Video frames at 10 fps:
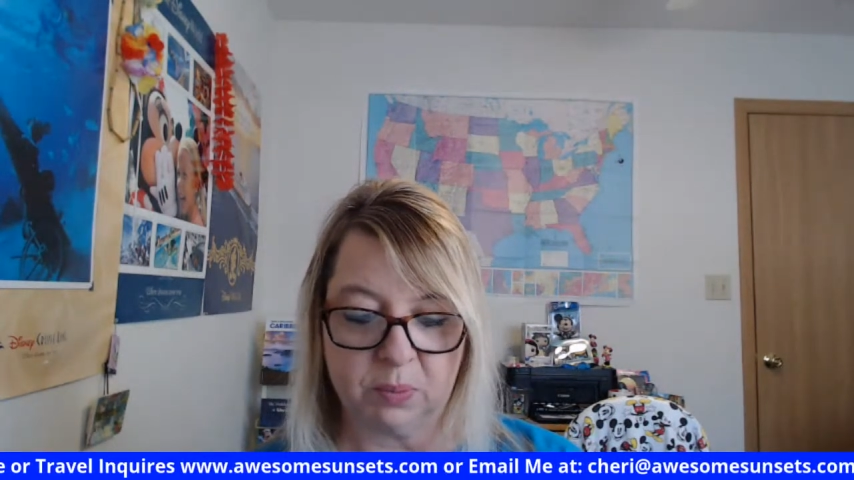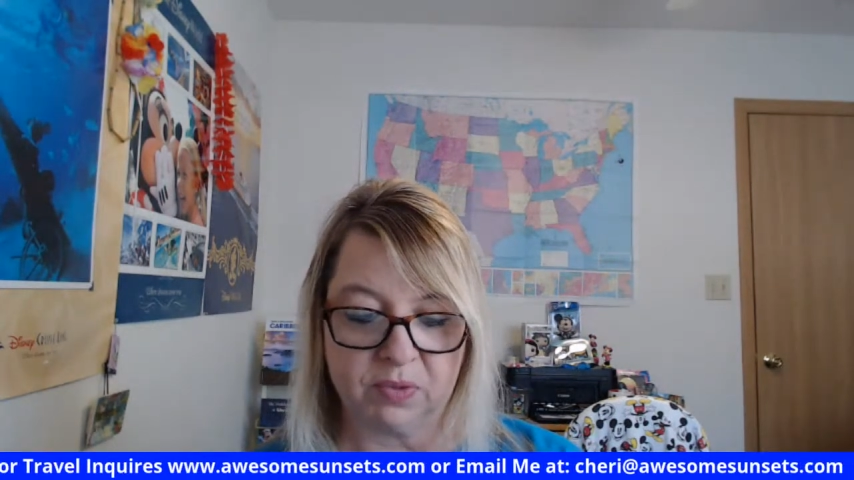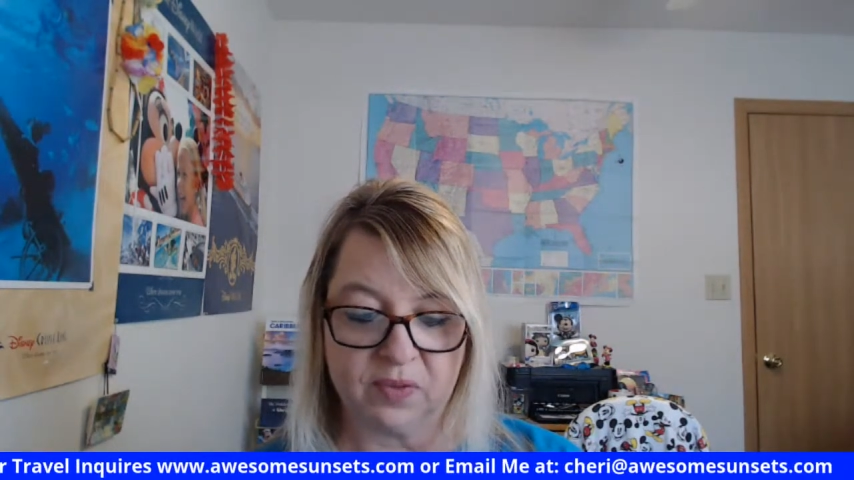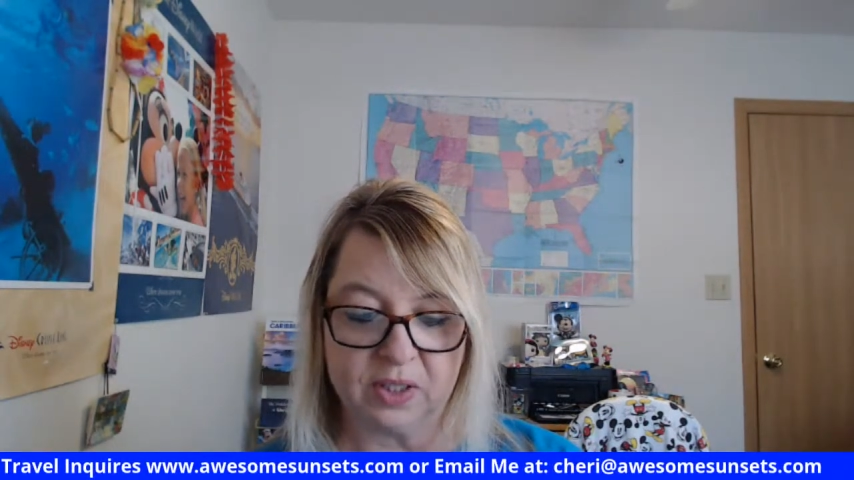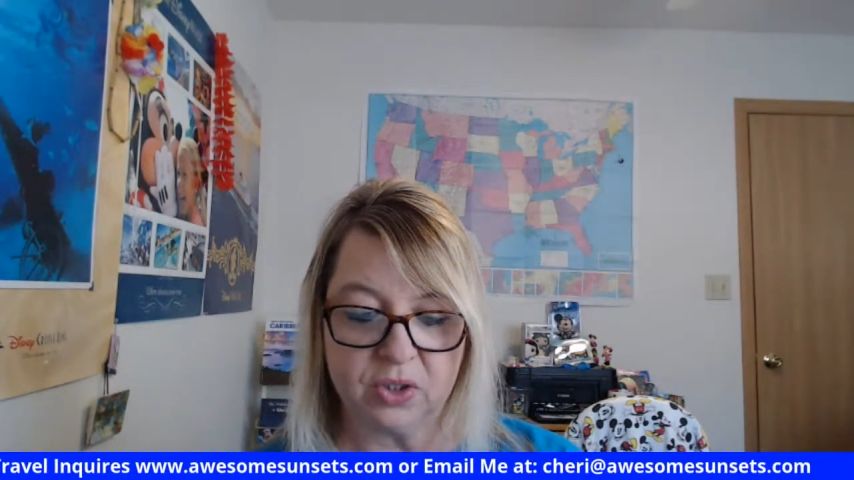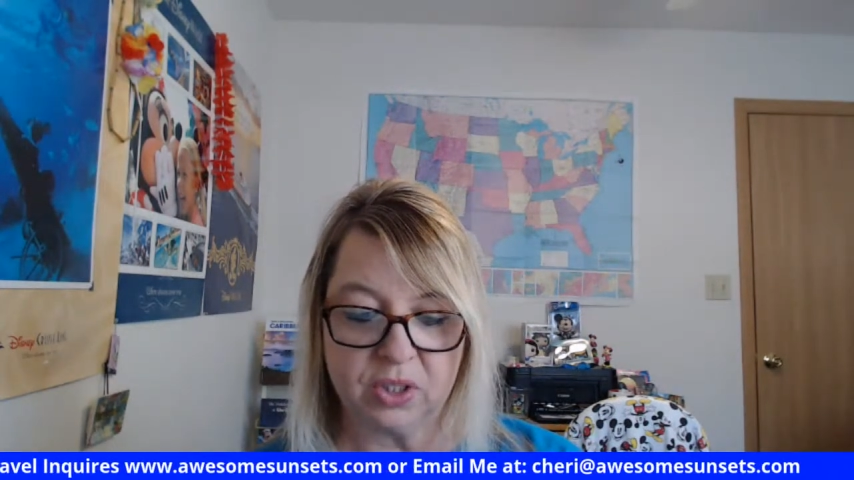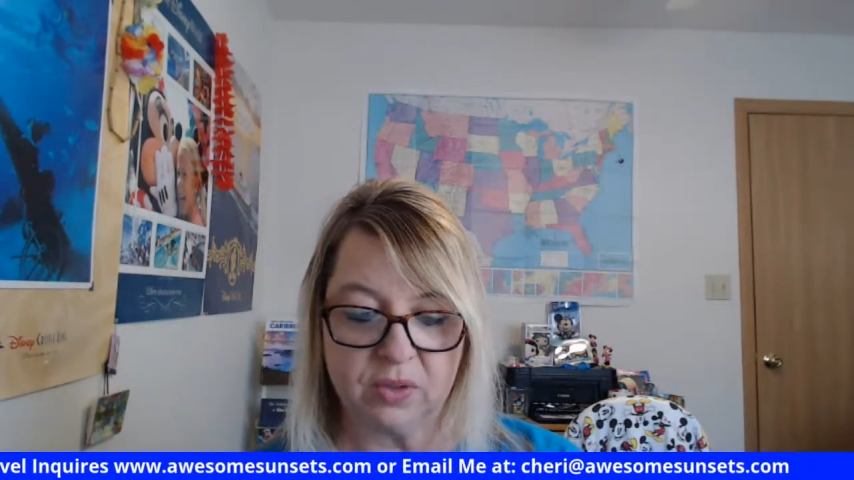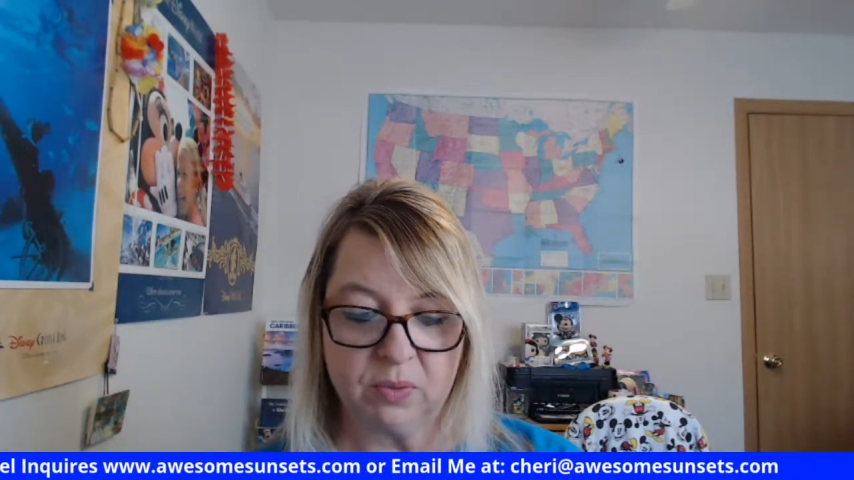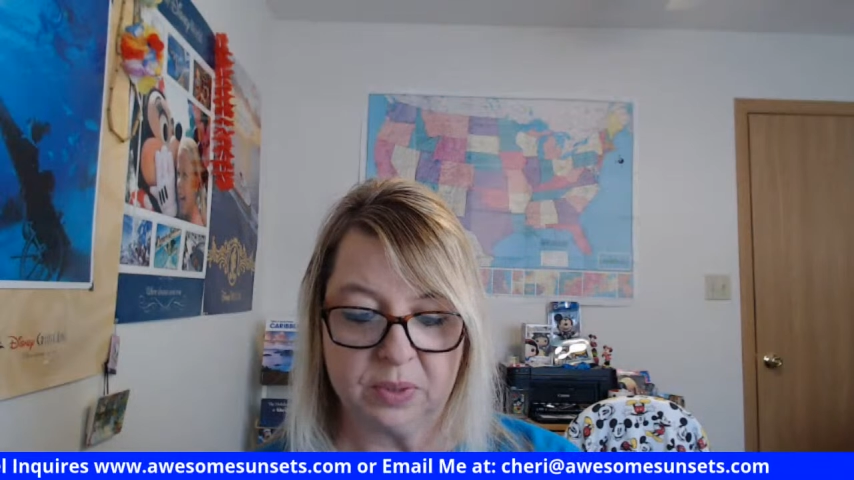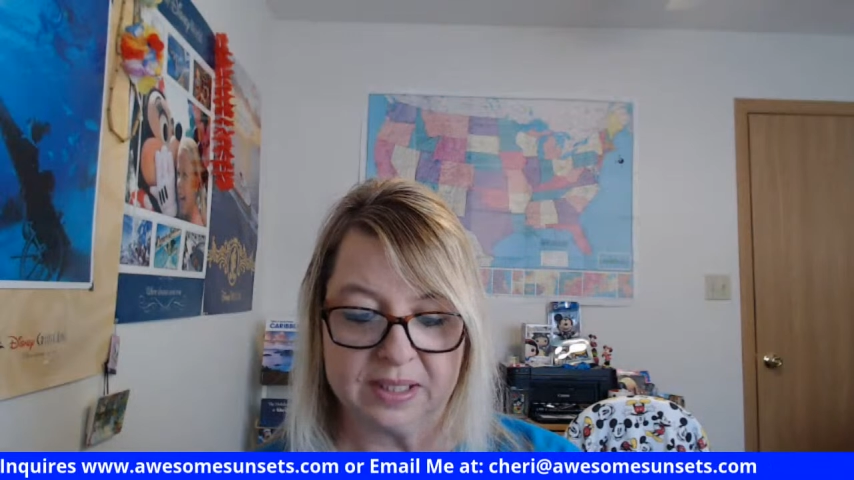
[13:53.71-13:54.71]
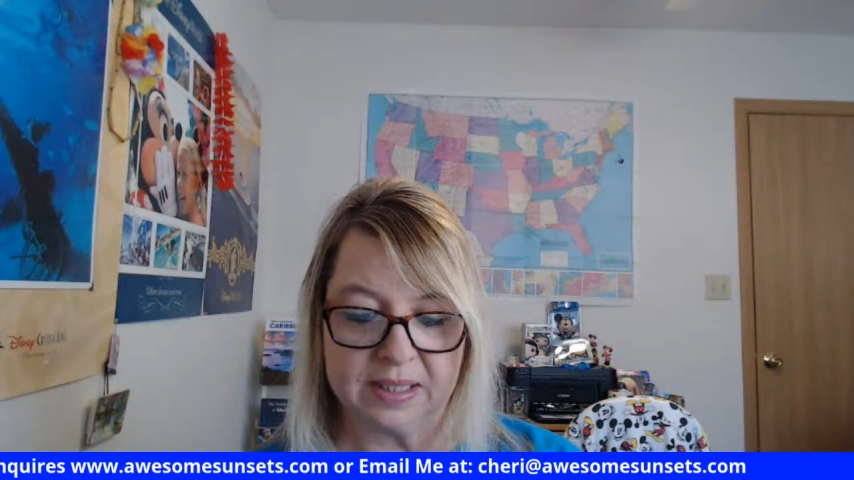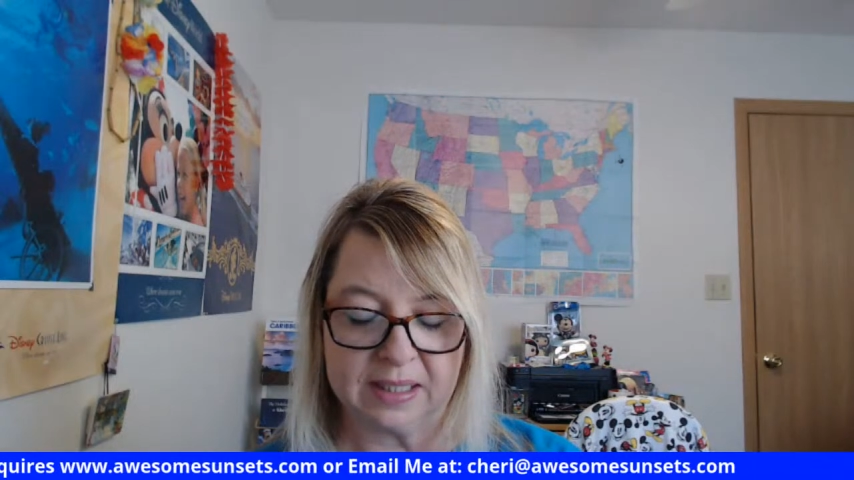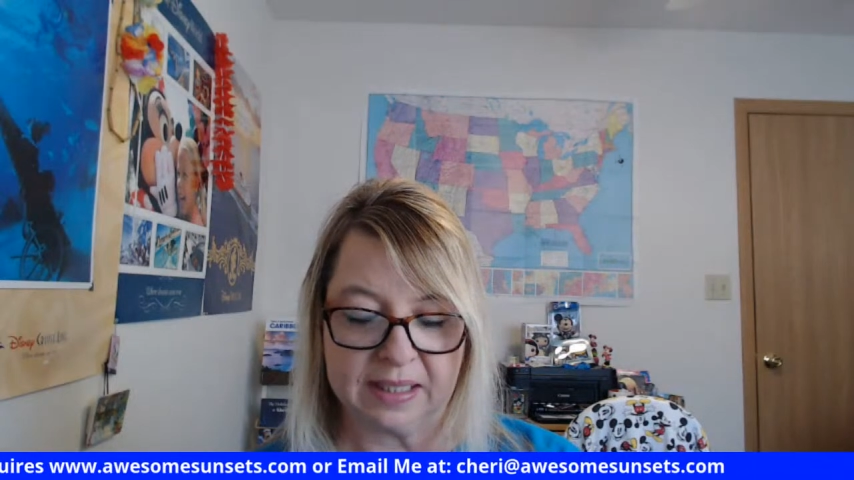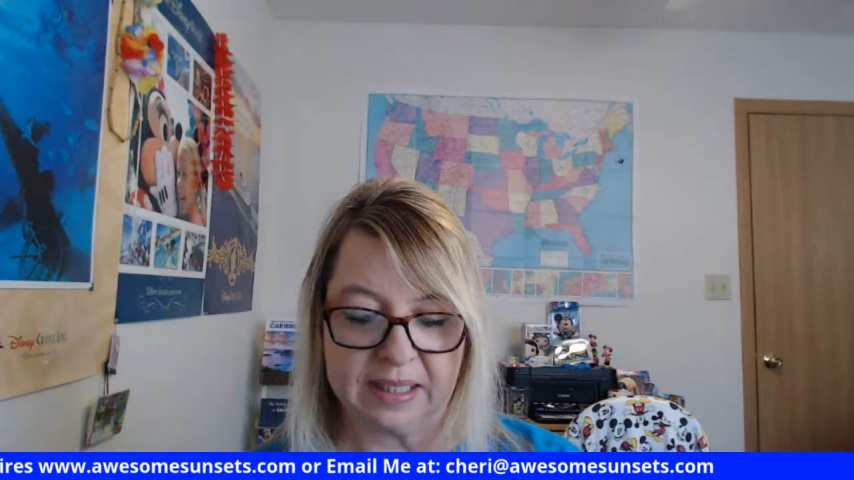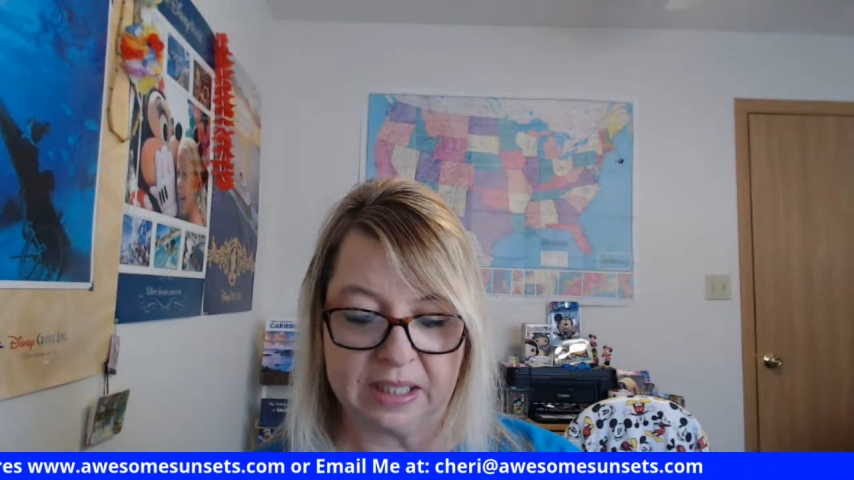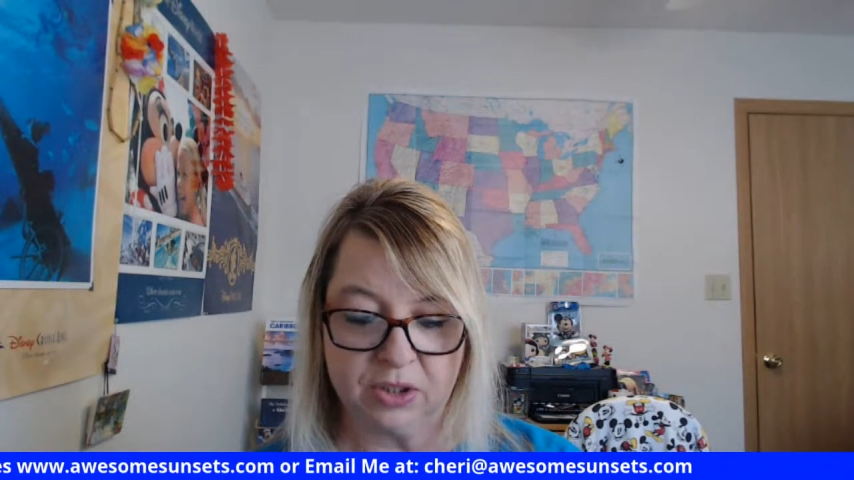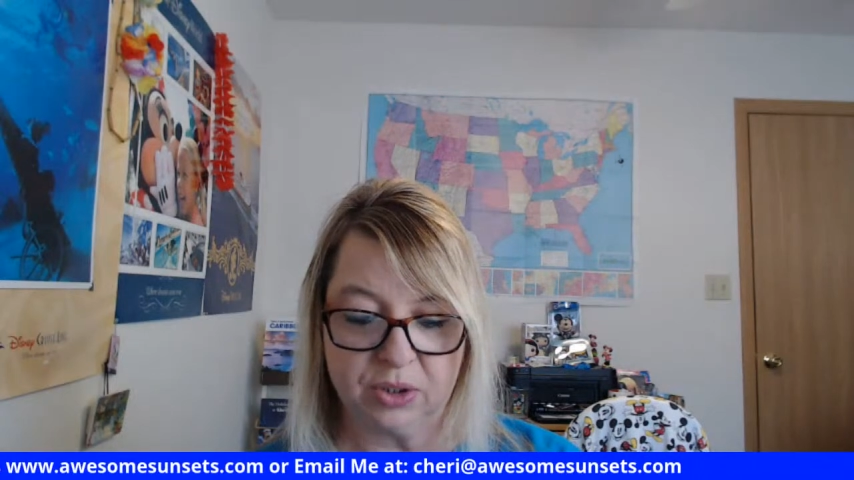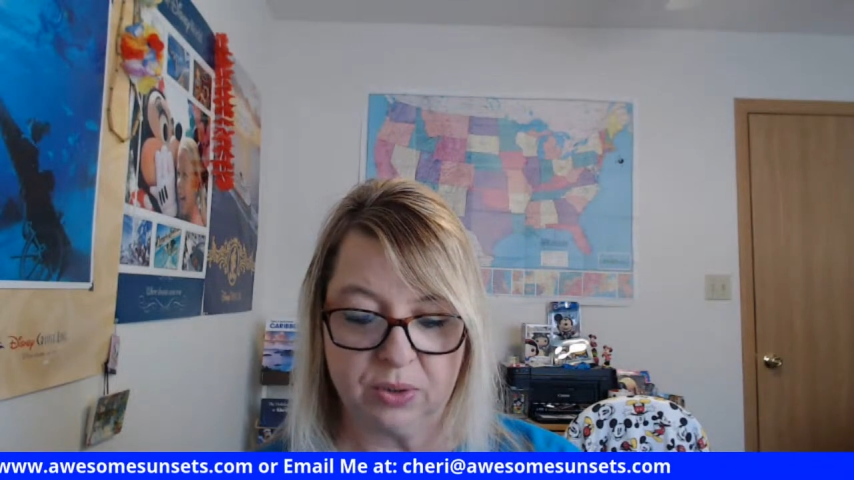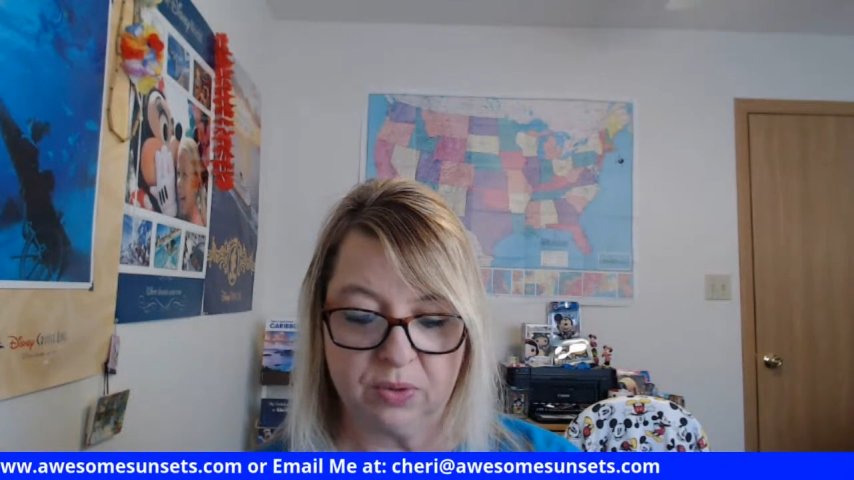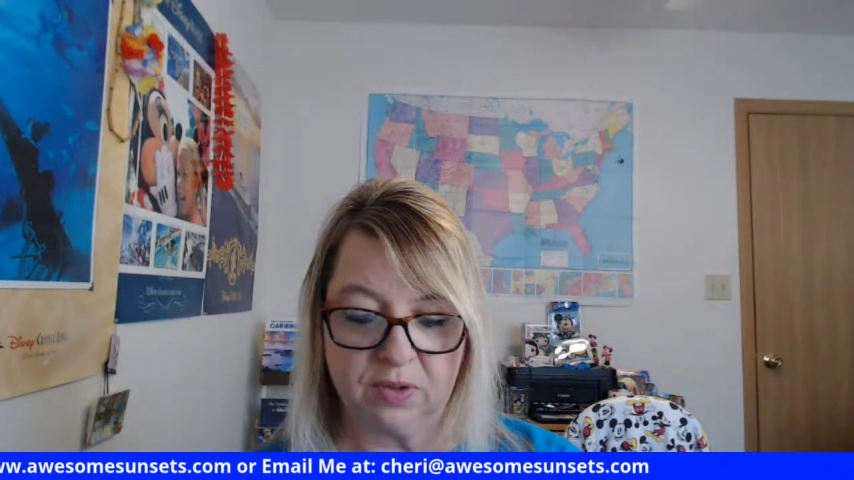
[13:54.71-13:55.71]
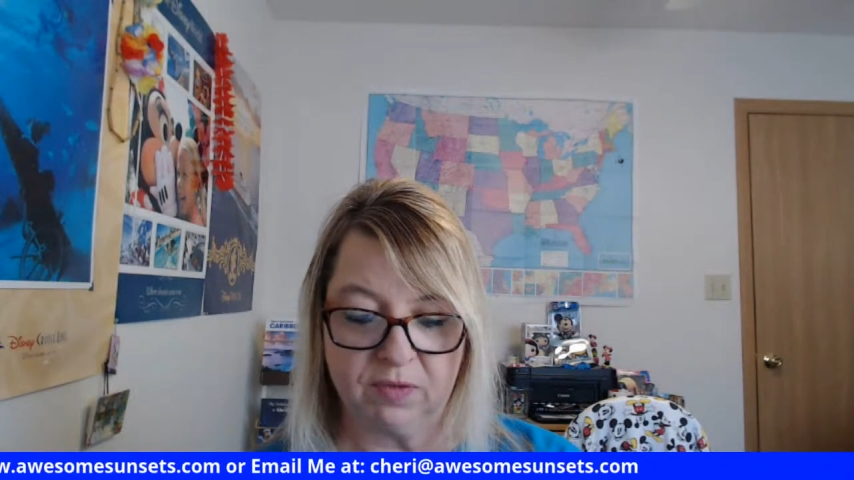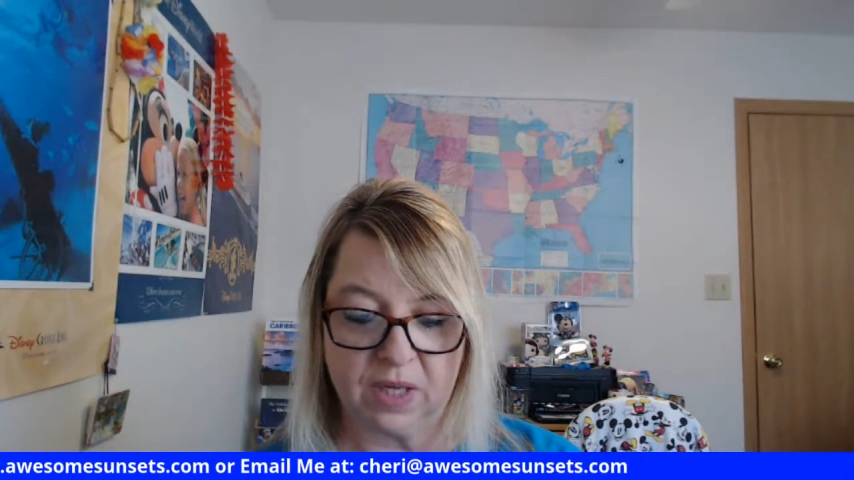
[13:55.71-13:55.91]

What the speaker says: and Prevention recently issued the